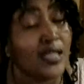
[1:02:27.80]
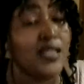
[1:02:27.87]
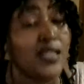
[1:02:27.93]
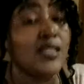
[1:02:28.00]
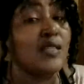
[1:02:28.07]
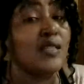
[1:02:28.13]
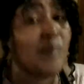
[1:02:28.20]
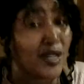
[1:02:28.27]

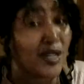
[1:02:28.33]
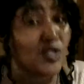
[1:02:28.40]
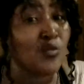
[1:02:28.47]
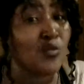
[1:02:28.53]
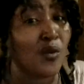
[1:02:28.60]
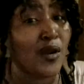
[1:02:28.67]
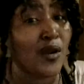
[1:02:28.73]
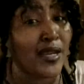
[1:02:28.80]
the spiritual
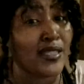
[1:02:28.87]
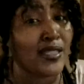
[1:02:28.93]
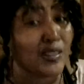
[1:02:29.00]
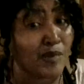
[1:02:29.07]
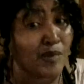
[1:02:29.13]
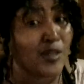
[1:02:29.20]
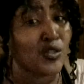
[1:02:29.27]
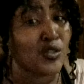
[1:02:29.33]
war ain't the
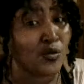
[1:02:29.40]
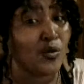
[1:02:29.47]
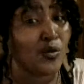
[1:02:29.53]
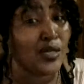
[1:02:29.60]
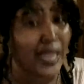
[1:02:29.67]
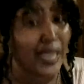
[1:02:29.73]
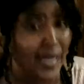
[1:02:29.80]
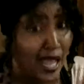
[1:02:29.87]
spiritual
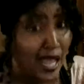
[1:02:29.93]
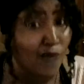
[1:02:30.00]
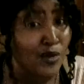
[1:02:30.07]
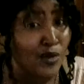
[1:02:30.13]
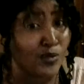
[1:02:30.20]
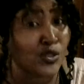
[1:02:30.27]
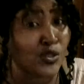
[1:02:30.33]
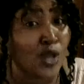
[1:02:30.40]
war like how
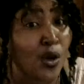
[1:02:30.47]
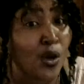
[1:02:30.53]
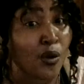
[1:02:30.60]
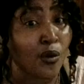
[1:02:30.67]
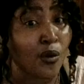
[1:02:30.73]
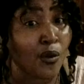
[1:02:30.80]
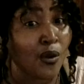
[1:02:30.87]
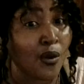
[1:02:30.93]
we was
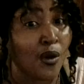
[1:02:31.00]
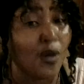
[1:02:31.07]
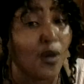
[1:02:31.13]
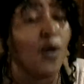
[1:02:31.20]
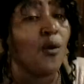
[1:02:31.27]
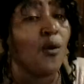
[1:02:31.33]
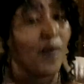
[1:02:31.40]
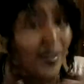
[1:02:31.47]
told.
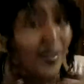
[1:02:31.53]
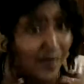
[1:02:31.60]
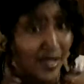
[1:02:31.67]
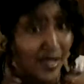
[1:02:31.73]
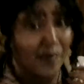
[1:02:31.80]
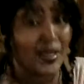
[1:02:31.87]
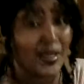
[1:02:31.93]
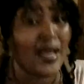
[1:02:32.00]
We
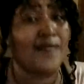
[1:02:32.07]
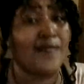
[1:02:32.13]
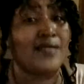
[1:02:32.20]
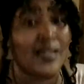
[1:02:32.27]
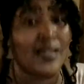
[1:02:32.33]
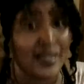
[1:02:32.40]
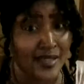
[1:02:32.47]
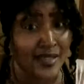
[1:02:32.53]
think we have
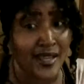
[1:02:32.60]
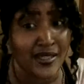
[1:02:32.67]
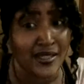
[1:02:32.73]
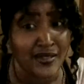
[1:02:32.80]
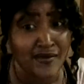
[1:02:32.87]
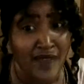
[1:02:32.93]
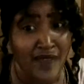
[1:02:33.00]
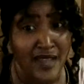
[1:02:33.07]
to engage
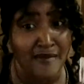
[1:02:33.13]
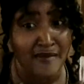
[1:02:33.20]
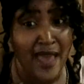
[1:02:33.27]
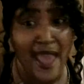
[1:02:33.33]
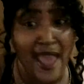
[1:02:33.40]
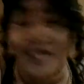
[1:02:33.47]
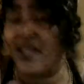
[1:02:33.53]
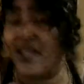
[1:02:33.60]
and fight
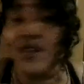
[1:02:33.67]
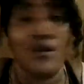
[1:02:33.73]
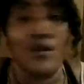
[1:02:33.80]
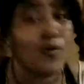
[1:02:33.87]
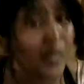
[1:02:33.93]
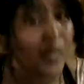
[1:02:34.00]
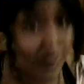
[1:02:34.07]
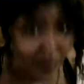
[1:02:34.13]
back.
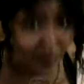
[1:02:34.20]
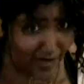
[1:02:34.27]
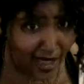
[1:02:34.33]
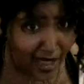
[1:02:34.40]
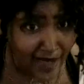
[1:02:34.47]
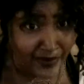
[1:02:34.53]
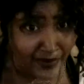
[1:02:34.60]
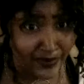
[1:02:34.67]
We do
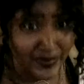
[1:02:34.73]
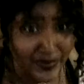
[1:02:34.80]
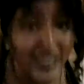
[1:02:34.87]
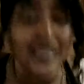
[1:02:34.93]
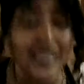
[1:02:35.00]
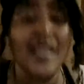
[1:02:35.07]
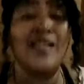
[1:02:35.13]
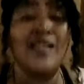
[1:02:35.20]
not.
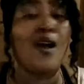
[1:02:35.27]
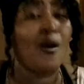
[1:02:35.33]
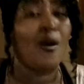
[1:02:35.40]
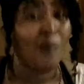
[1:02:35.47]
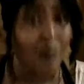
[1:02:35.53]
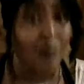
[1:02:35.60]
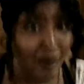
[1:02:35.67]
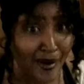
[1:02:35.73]
This ain't
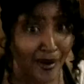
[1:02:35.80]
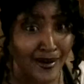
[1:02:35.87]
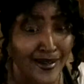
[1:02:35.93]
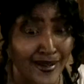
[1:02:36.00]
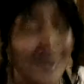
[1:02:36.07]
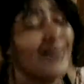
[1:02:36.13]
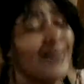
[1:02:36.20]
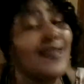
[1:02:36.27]
our war.
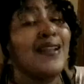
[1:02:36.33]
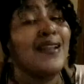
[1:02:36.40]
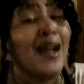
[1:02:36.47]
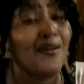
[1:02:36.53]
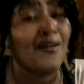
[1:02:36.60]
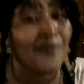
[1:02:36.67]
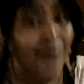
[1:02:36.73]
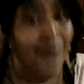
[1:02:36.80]
This ain't
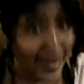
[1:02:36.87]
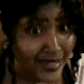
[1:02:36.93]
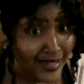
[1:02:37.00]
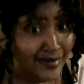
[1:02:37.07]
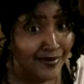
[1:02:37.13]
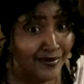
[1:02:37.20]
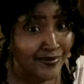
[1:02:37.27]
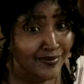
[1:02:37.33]
our fight.
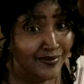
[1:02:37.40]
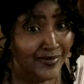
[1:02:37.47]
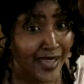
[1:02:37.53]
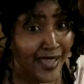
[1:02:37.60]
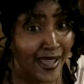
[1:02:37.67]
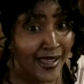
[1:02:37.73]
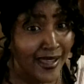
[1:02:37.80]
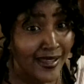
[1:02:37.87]

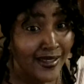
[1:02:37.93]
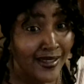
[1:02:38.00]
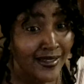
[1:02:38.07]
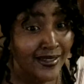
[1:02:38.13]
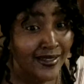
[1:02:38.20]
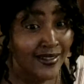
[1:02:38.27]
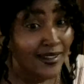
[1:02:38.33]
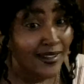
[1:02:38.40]
Okay?
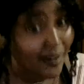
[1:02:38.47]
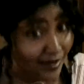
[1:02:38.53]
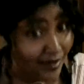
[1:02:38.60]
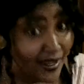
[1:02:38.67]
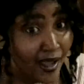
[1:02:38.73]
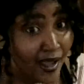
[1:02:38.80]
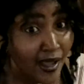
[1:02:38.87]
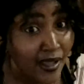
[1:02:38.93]

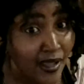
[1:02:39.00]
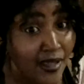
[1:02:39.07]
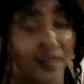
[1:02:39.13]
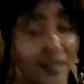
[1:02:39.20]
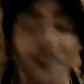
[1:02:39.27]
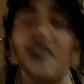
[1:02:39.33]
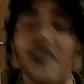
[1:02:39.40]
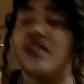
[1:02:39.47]

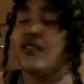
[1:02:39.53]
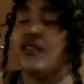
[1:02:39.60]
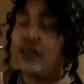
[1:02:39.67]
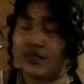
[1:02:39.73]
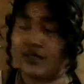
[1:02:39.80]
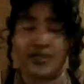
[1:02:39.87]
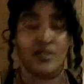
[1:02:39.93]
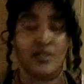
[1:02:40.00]

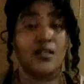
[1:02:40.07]
Okay?